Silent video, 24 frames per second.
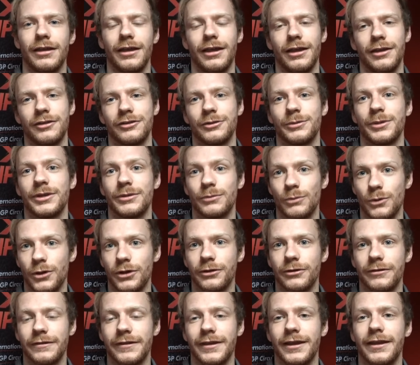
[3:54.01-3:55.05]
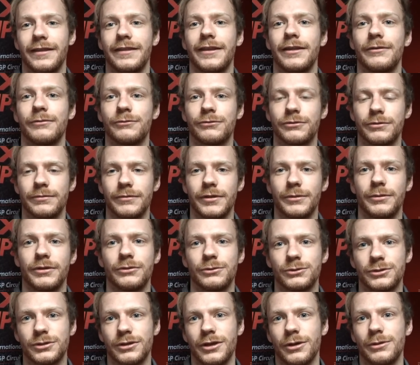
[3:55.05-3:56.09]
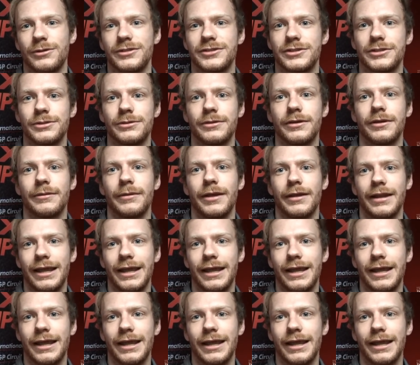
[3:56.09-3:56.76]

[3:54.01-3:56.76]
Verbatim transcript: uh, so we can work on that, and then from there we can also go into uh,